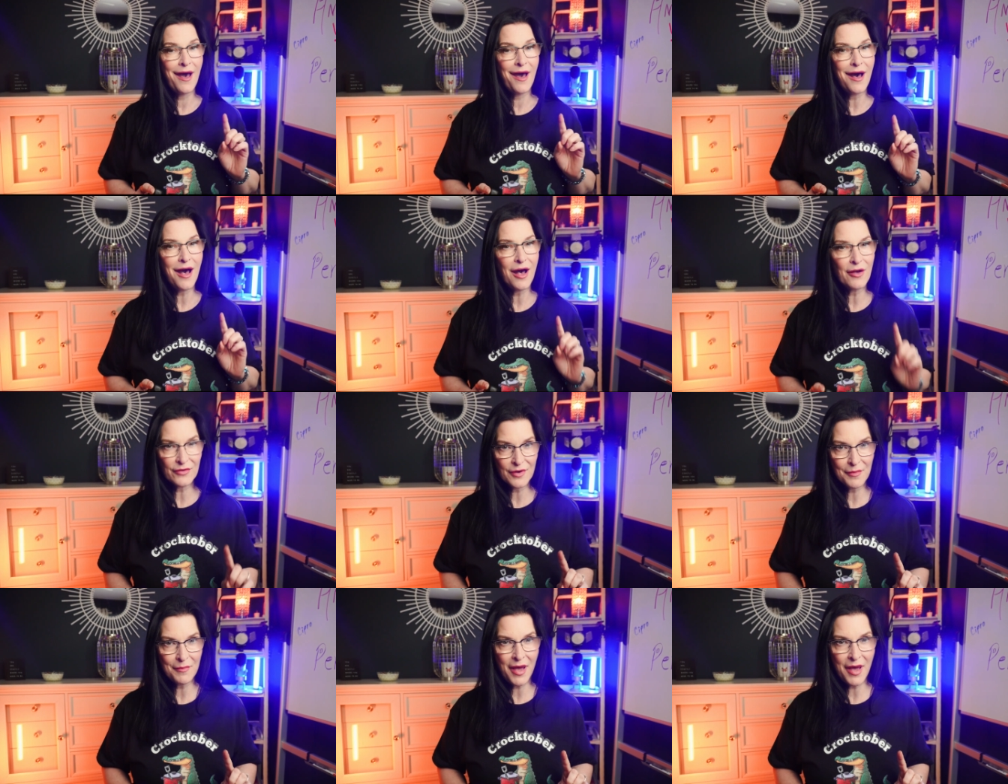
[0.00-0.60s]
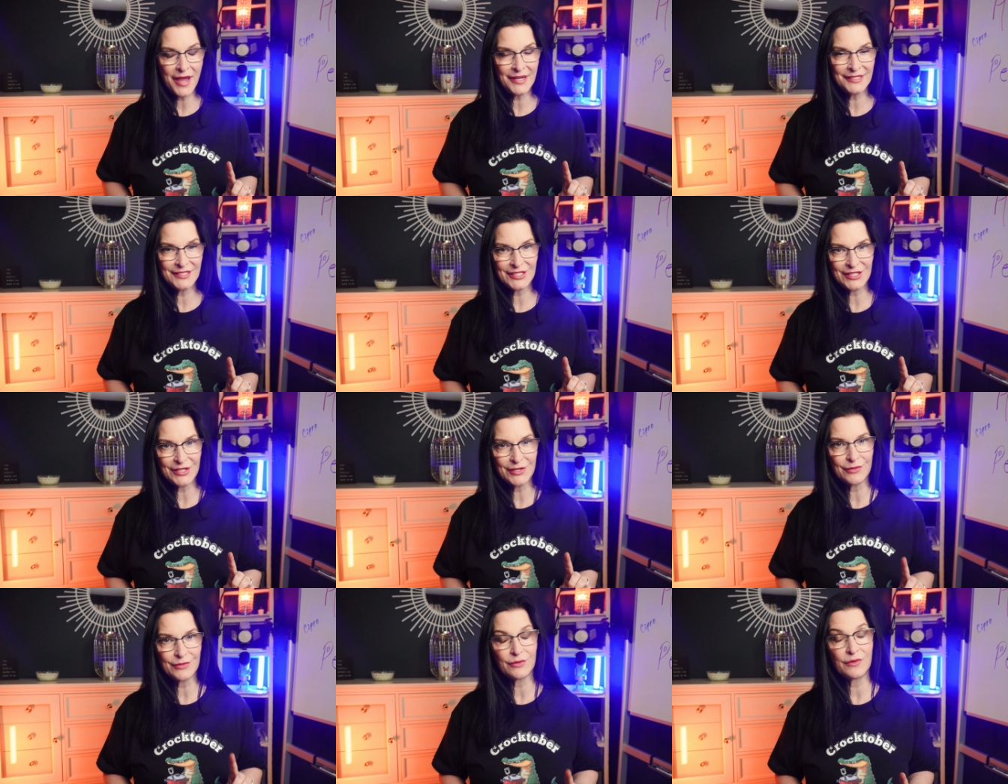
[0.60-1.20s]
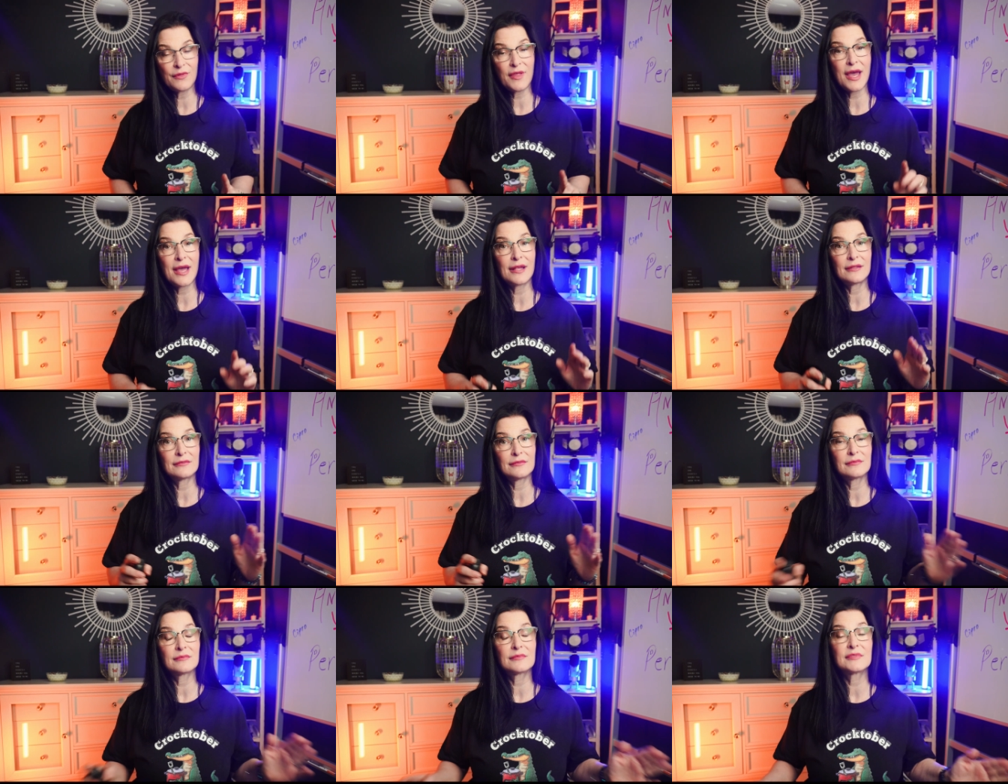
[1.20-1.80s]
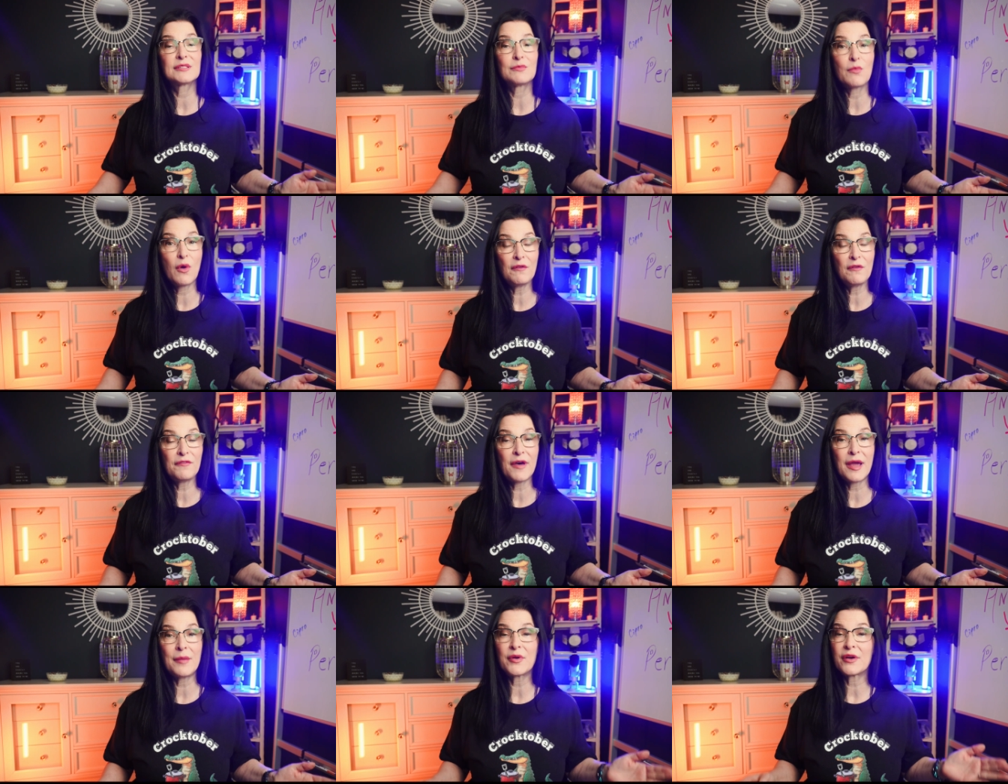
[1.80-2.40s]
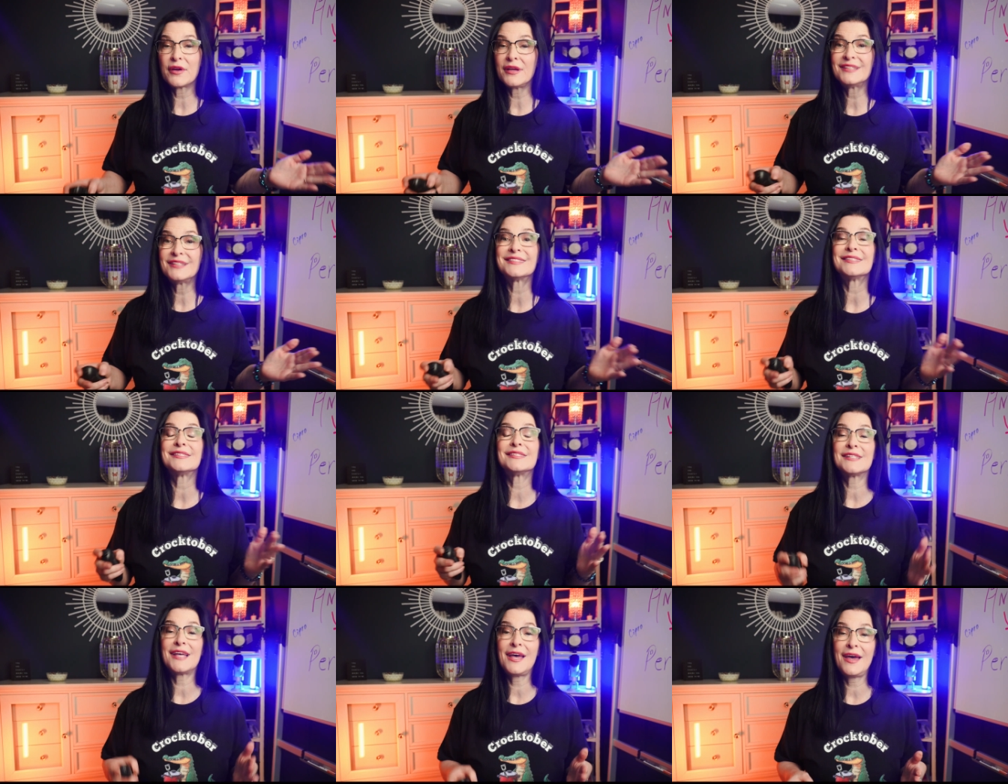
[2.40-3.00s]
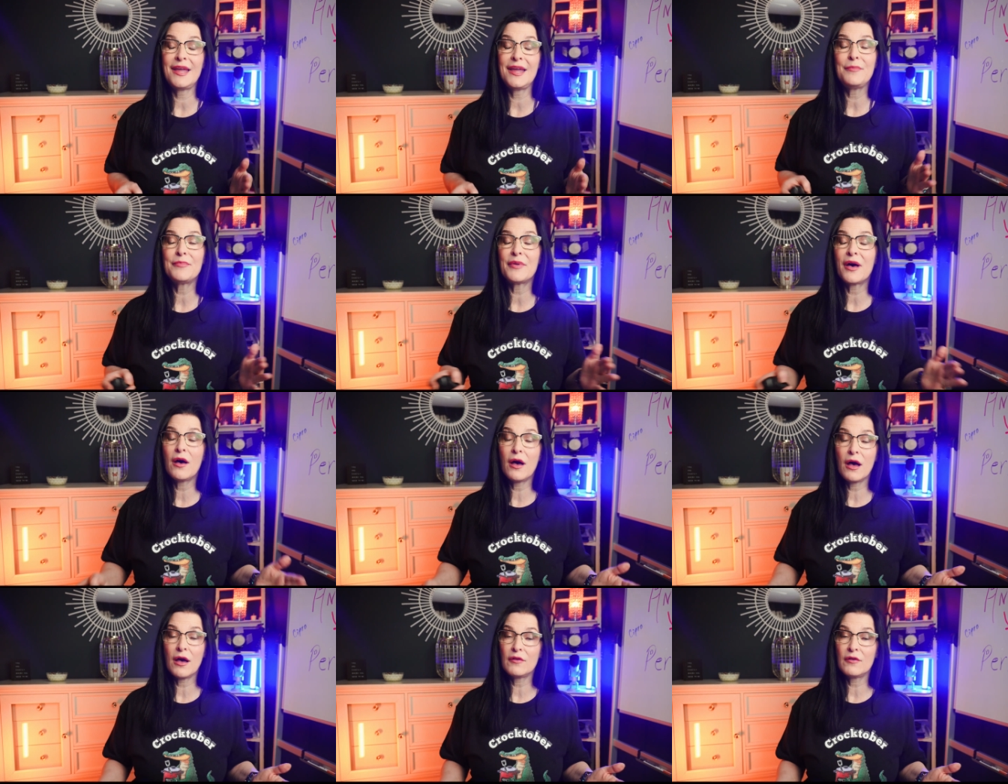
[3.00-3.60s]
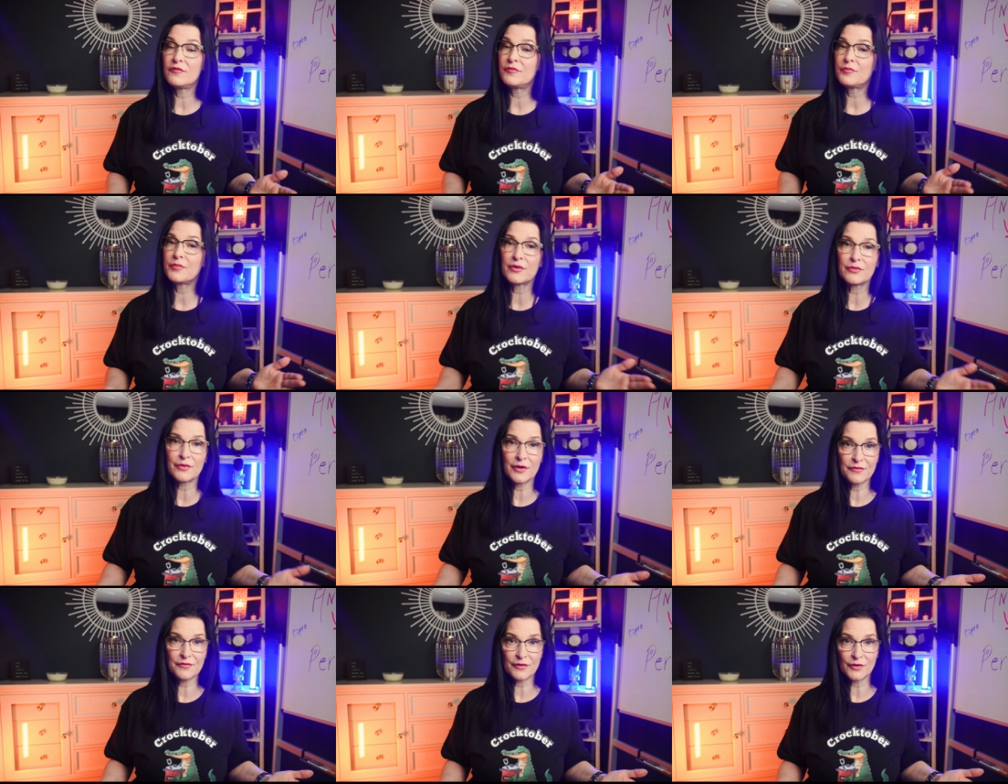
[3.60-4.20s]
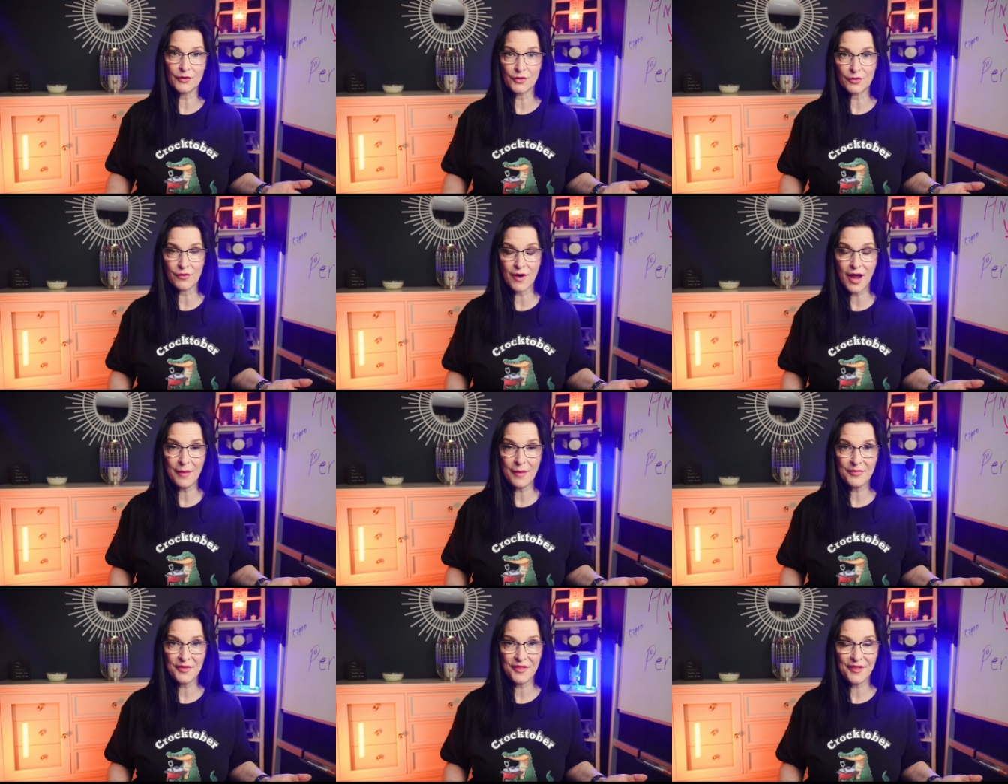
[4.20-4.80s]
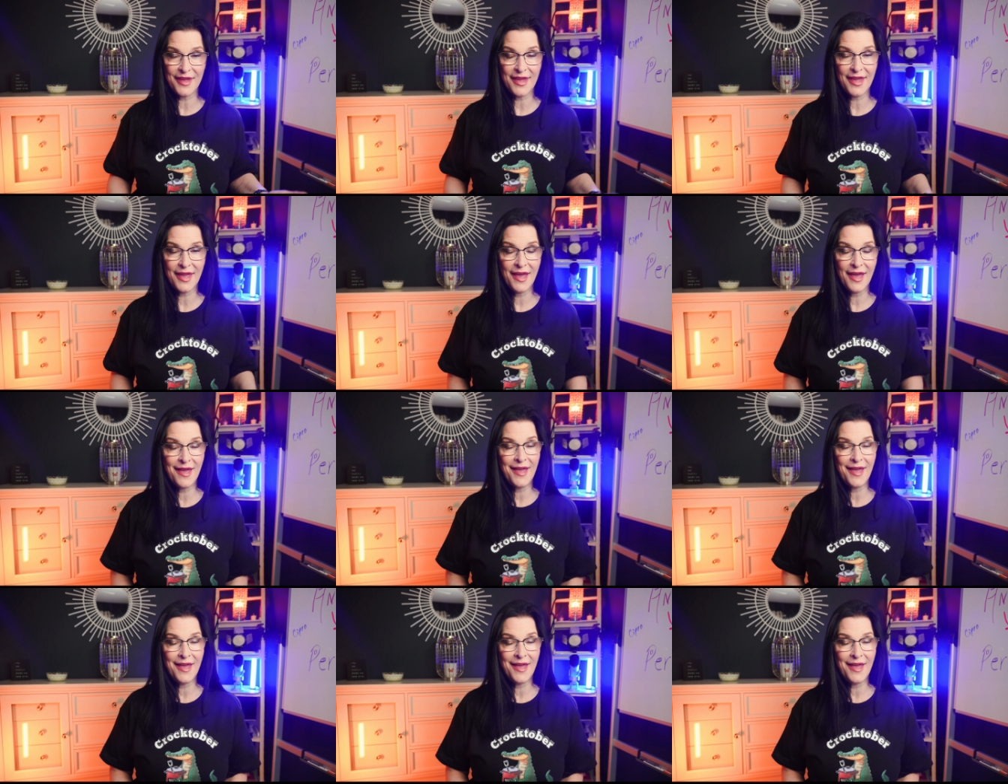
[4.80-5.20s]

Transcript: I'll remind you that small fiber is a type of peripheral neuropathy.